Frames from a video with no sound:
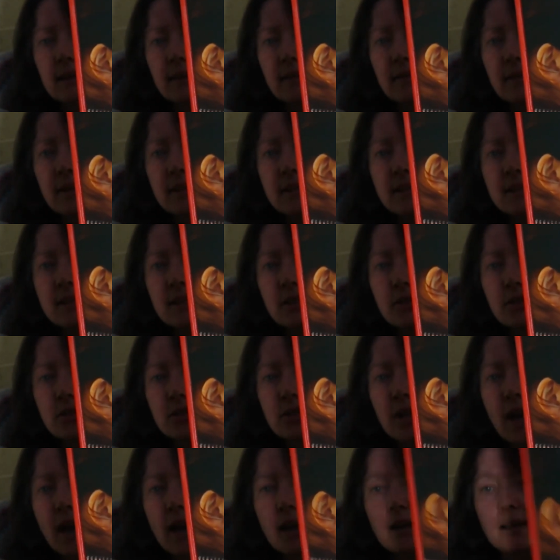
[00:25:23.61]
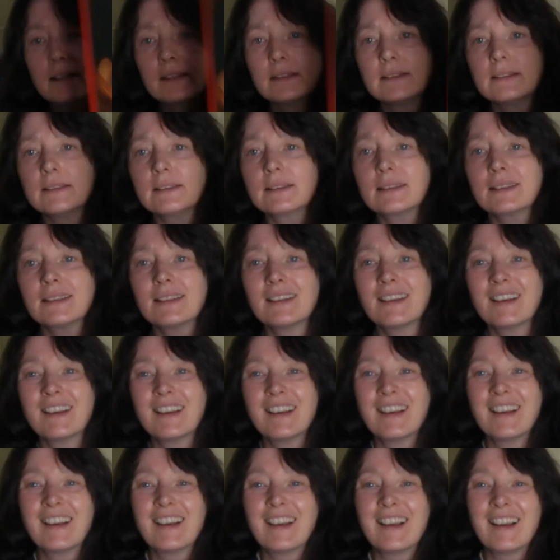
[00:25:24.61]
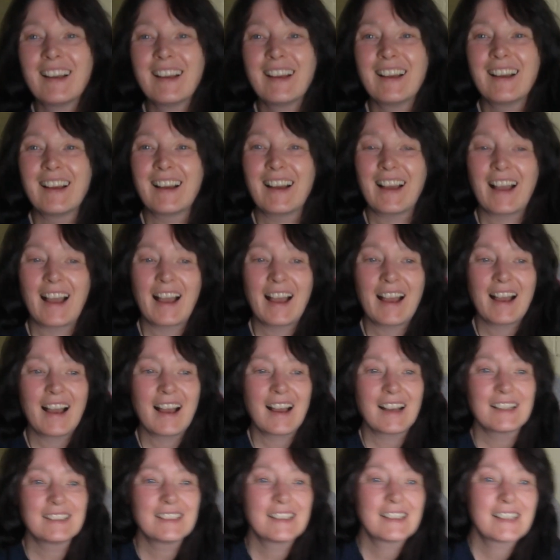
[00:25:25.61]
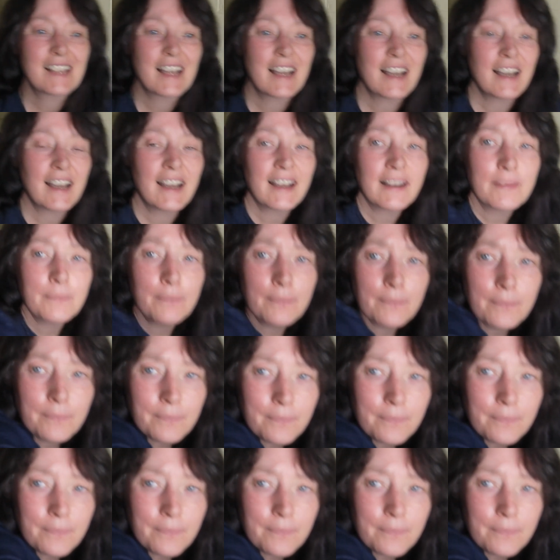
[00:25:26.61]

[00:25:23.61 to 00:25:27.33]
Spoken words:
vintage Shetland, and there